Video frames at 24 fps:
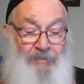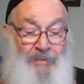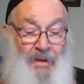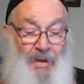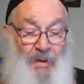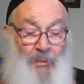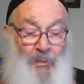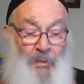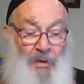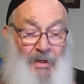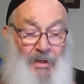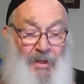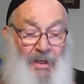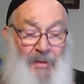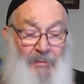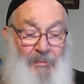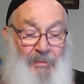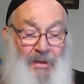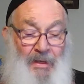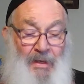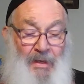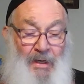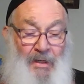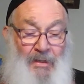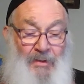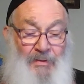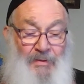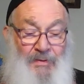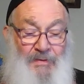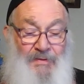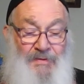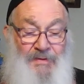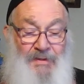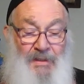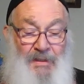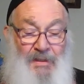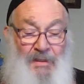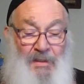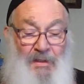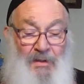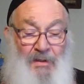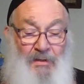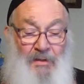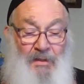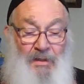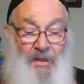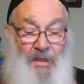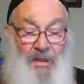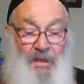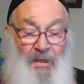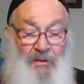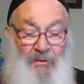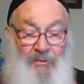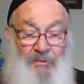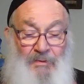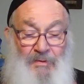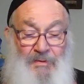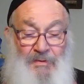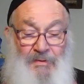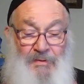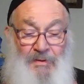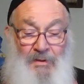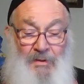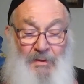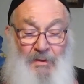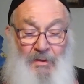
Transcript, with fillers: And when he had begun to settle accounts,